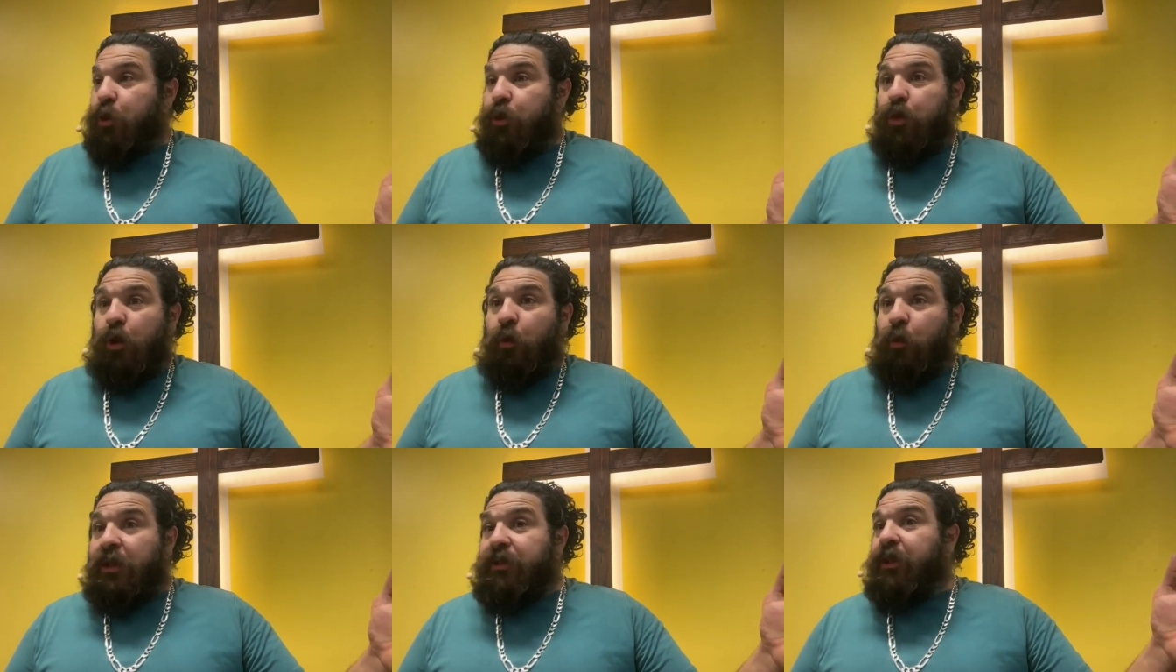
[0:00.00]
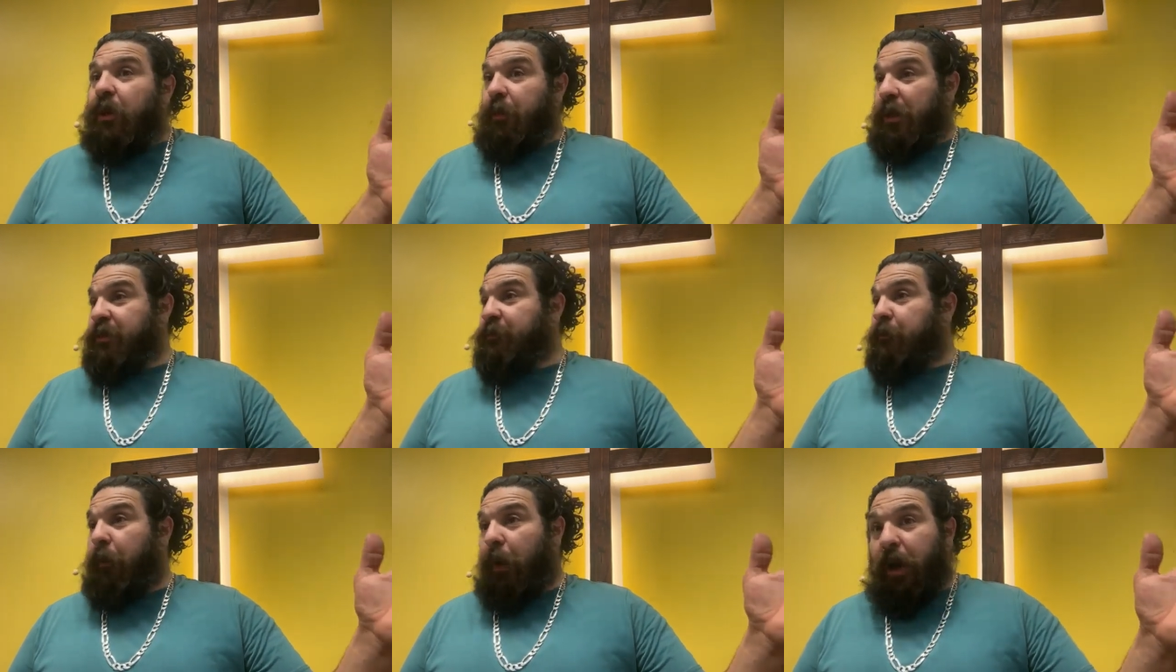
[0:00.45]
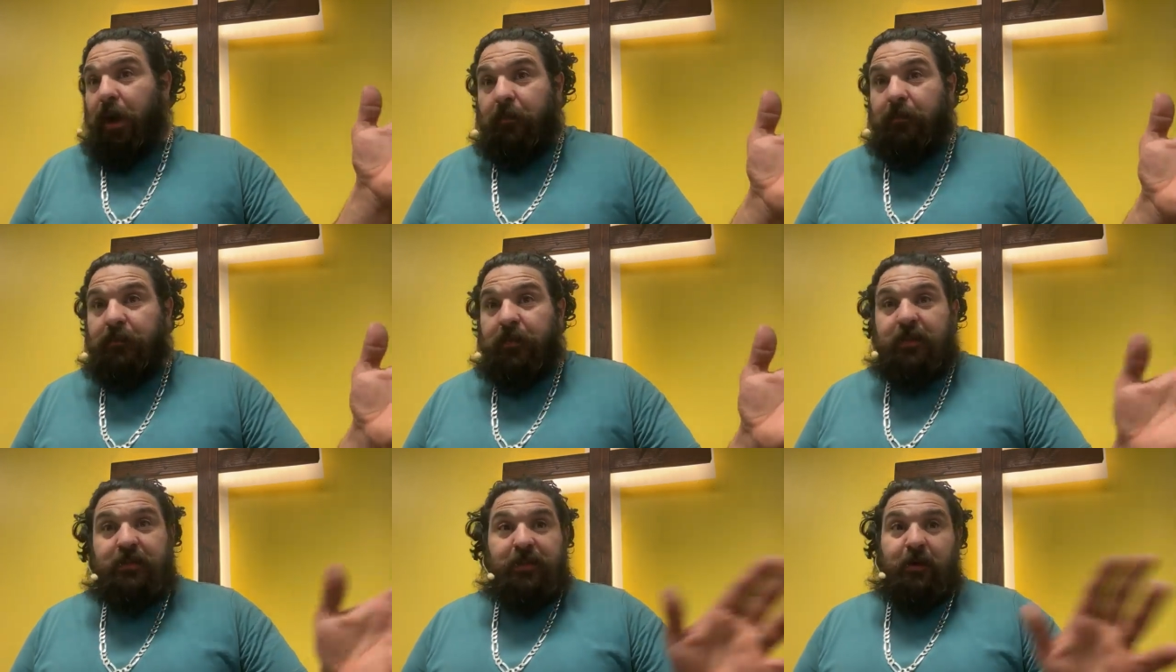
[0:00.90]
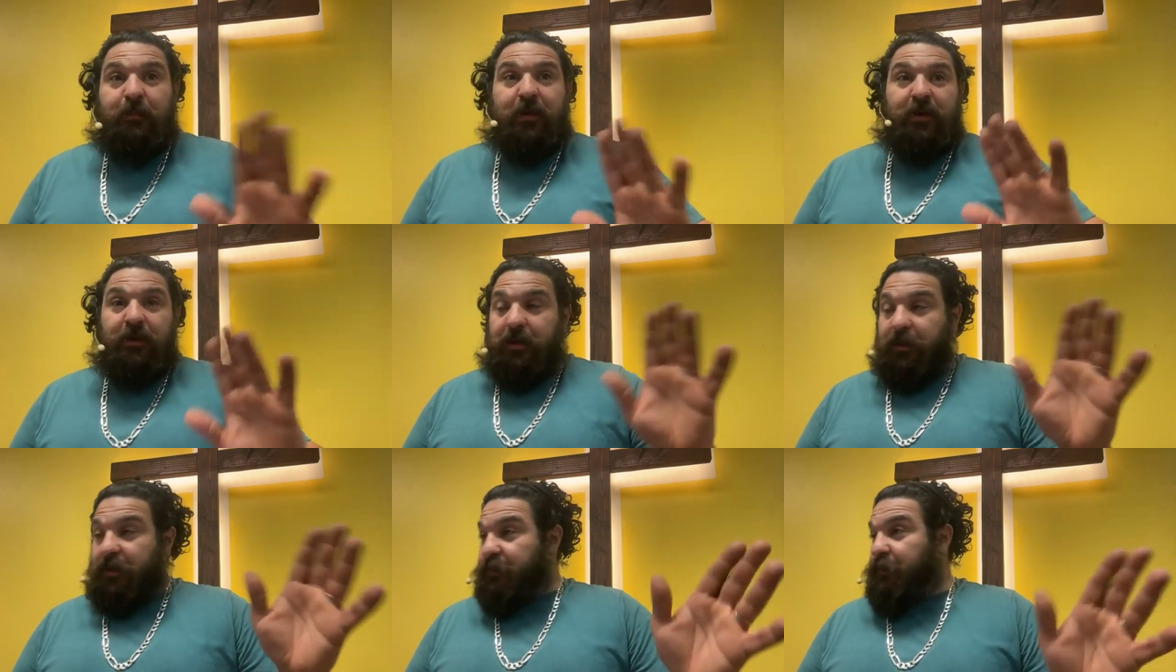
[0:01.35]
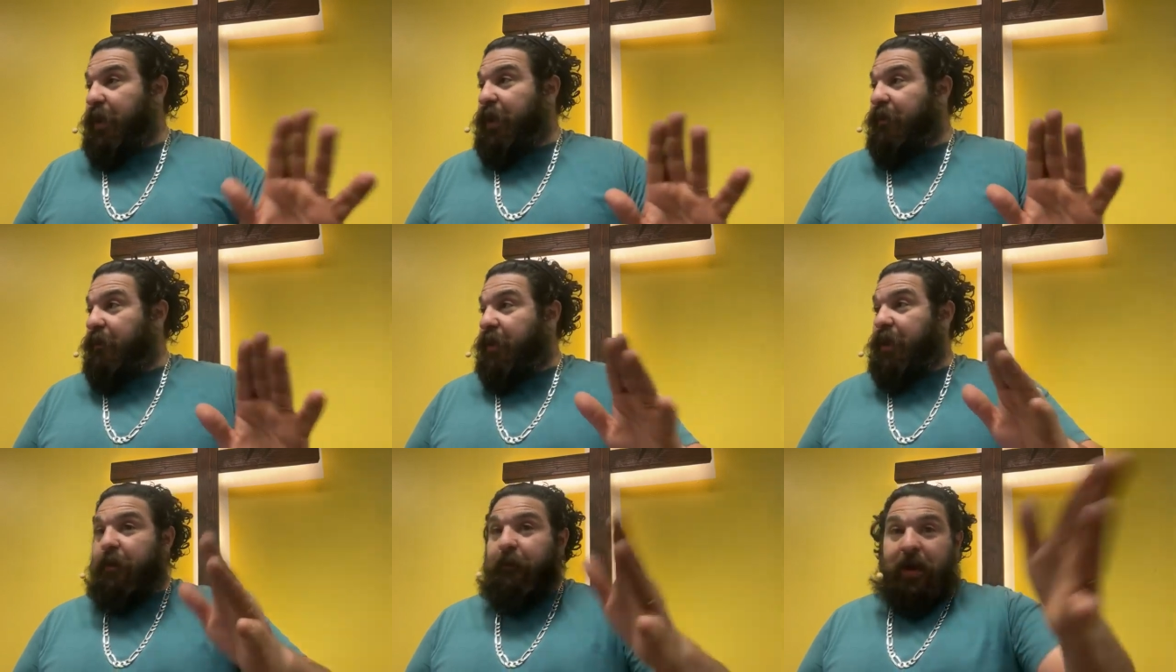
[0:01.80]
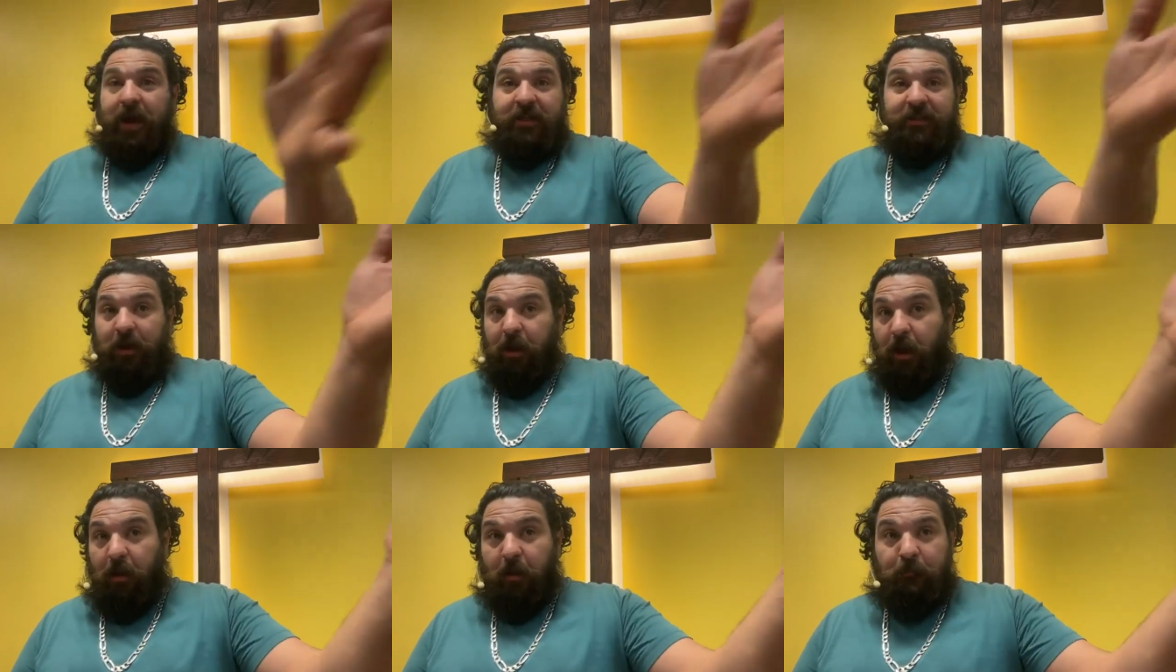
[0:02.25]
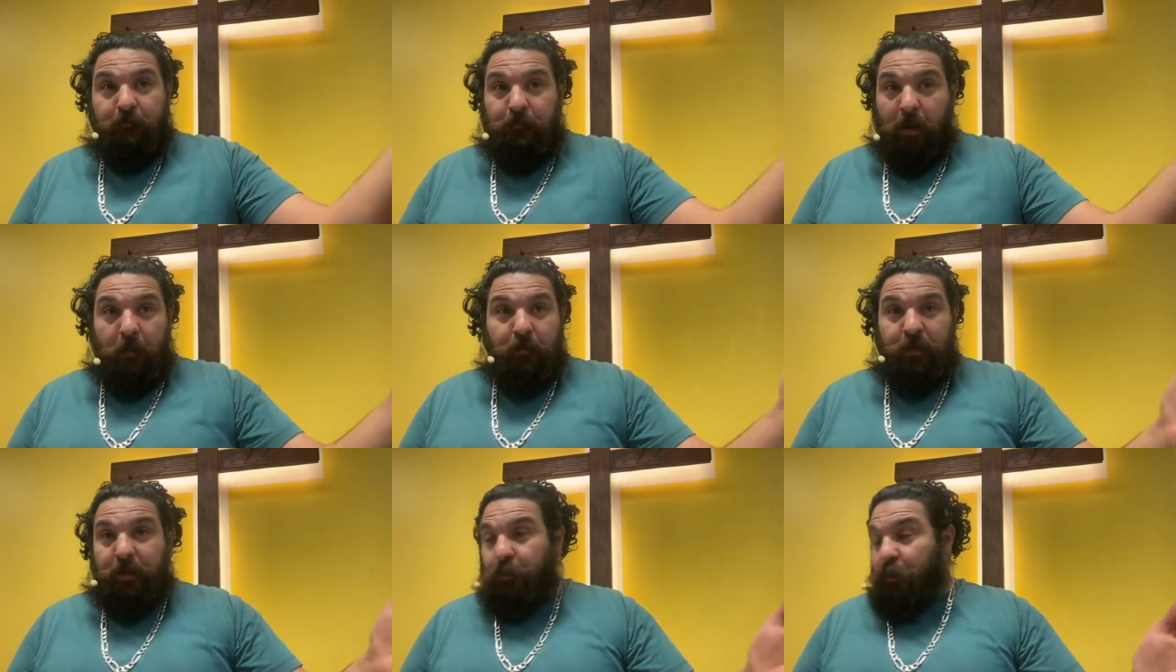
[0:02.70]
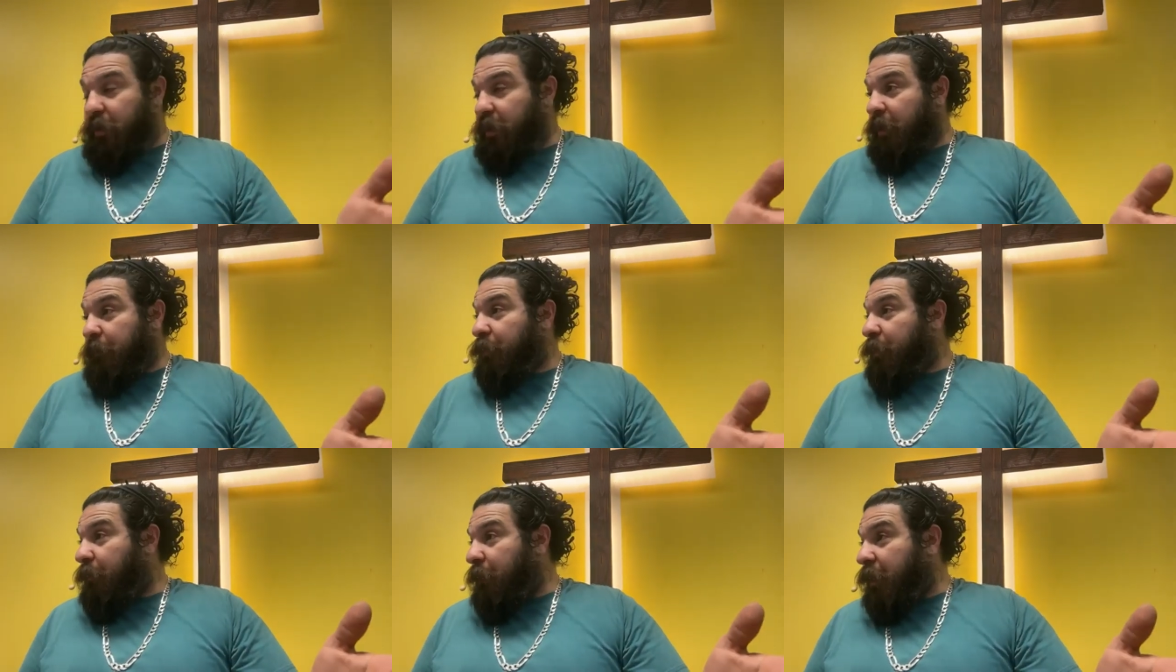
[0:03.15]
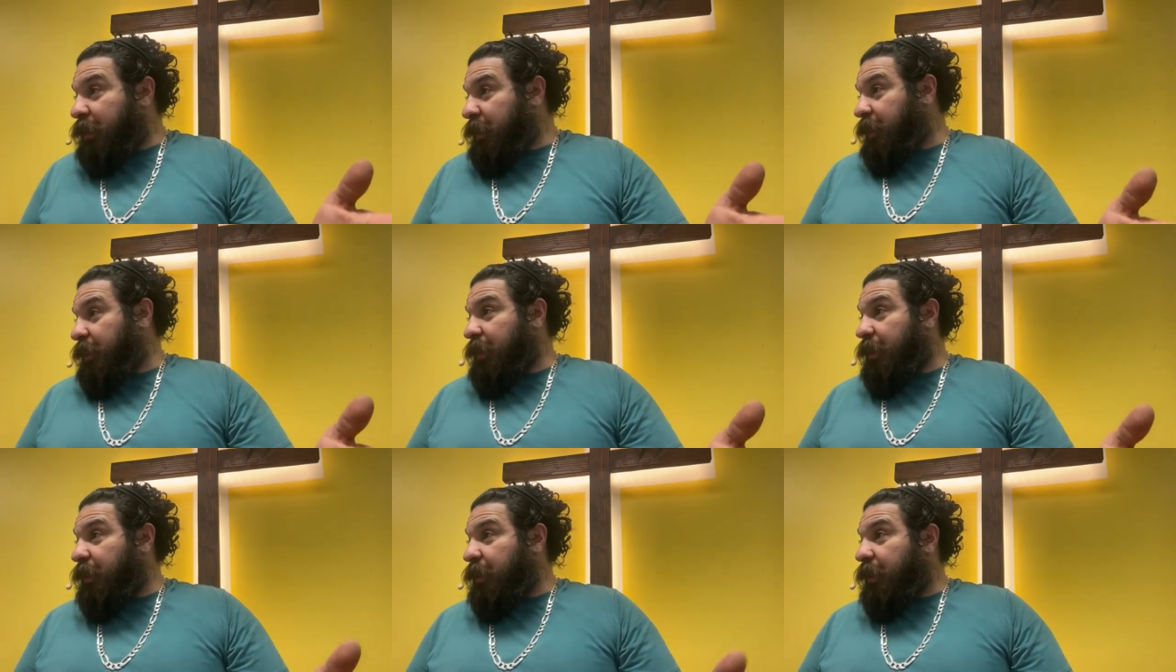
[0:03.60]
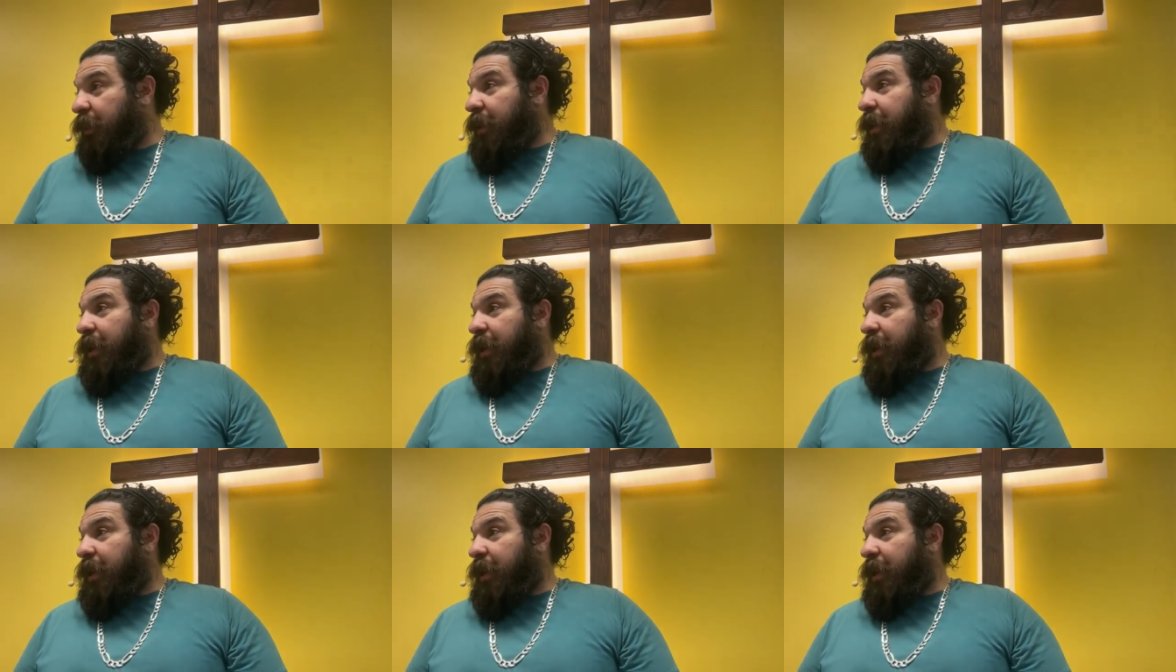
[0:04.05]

No, it's it's bomb. It's the be- it's better than your beds. I'll, I'll, I'll be willing to put money on it.